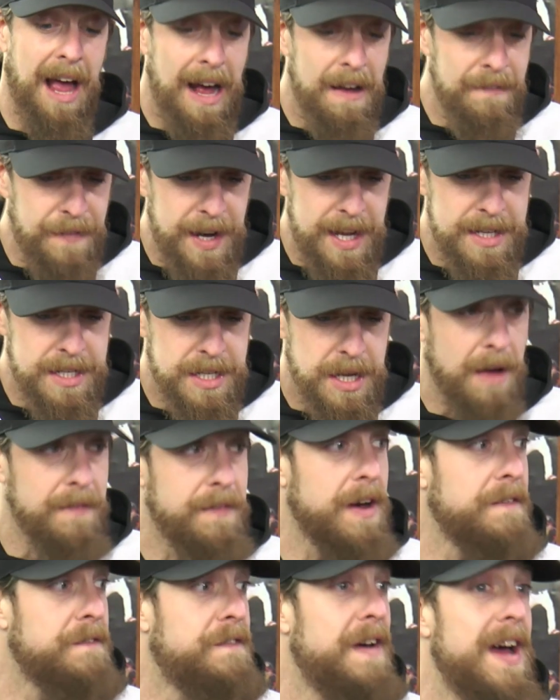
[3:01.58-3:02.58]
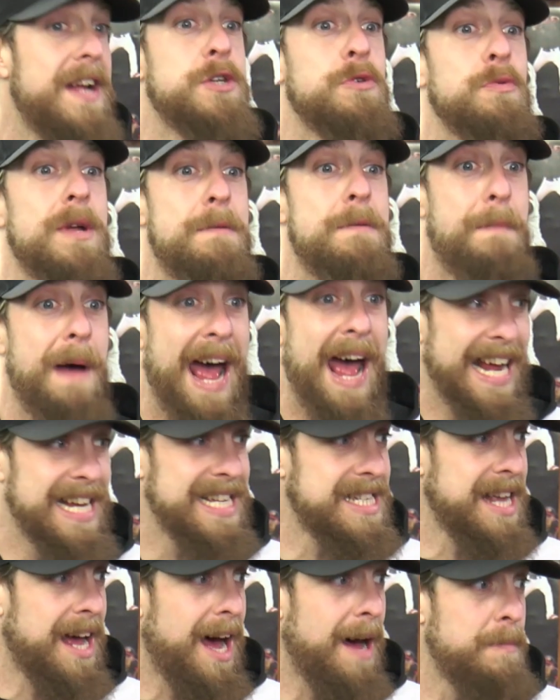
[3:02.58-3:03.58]
confidence of a veteran
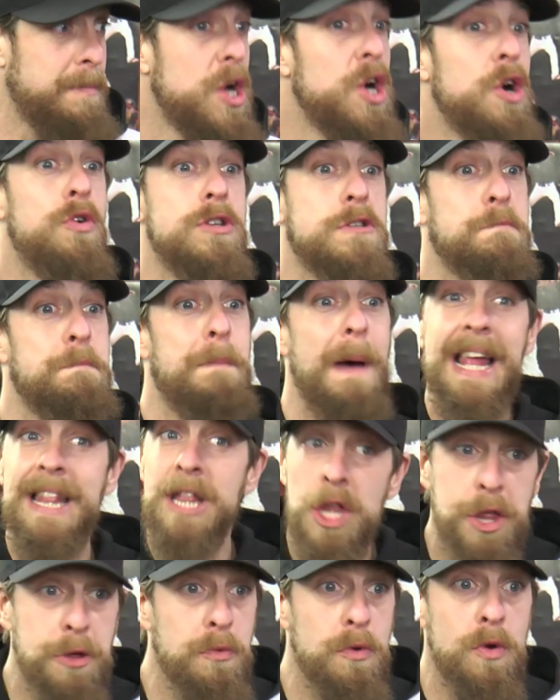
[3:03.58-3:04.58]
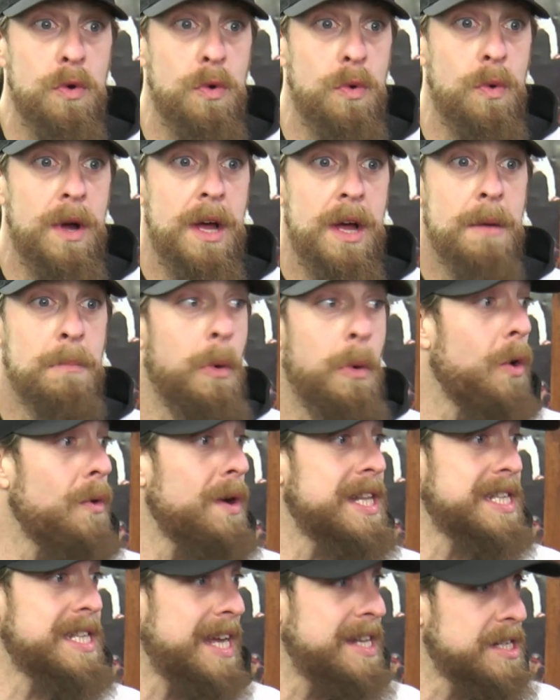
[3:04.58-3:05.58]
backstop who's been through more
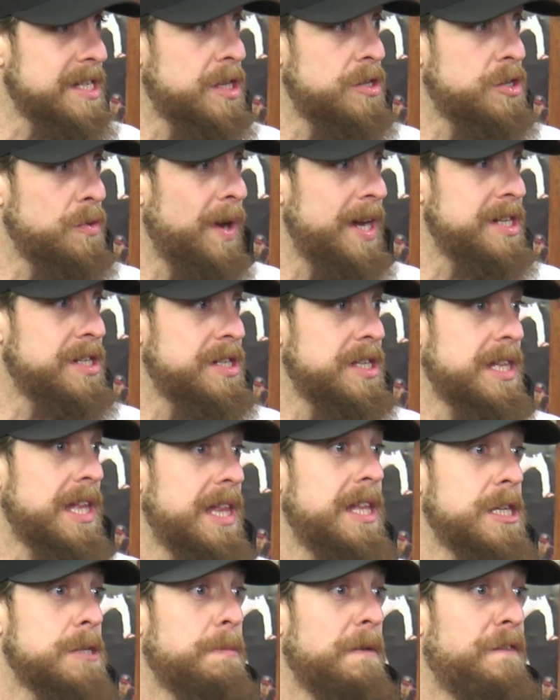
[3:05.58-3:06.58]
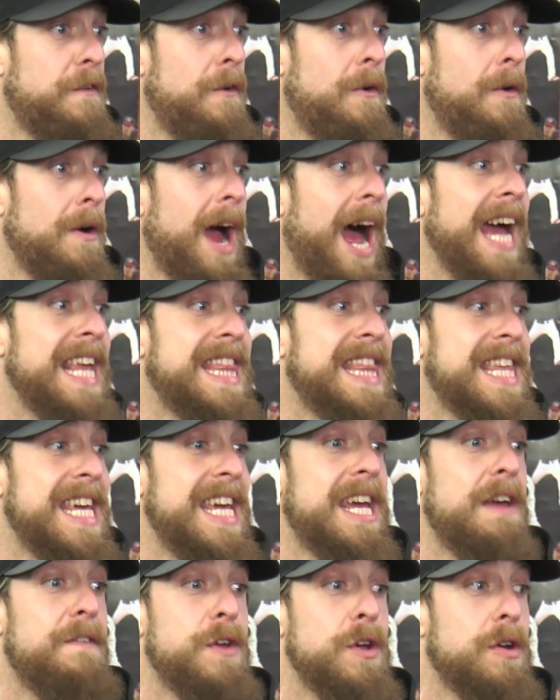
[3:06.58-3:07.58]
intense situations than this before. I
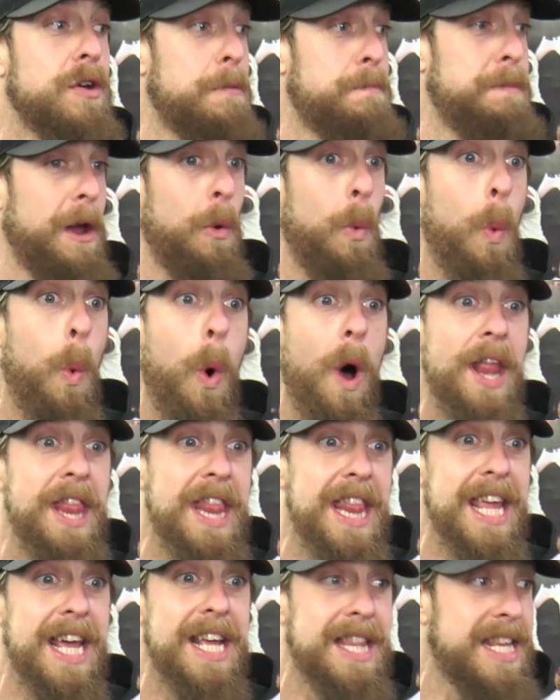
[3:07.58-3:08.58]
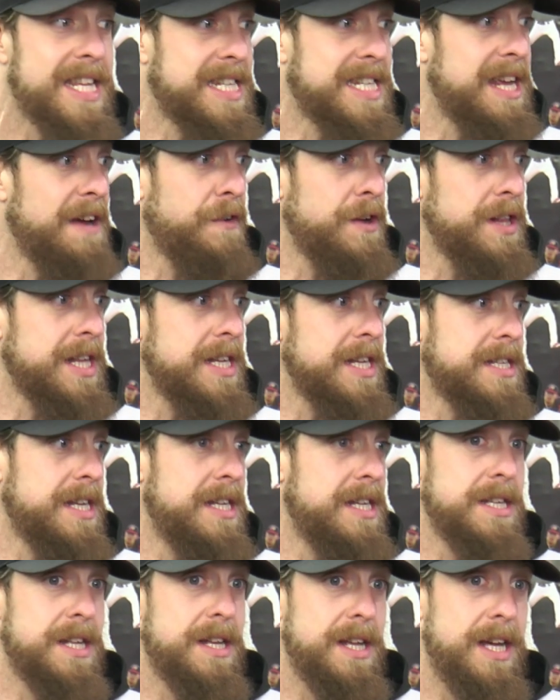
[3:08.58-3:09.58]
think if you're going to pick one thing that's different this
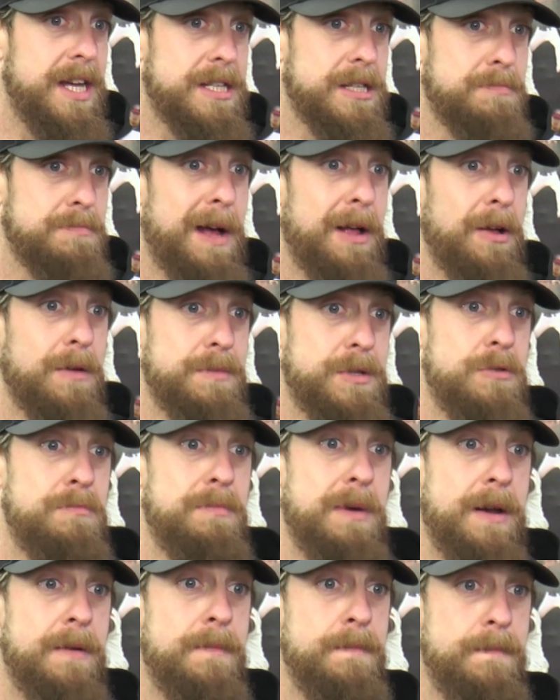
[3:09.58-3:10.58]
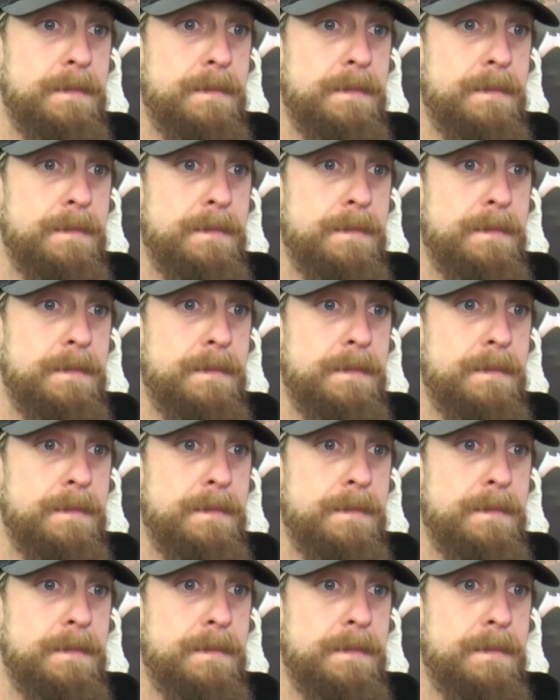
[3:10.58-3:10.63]
season, it's Malcolm Subban.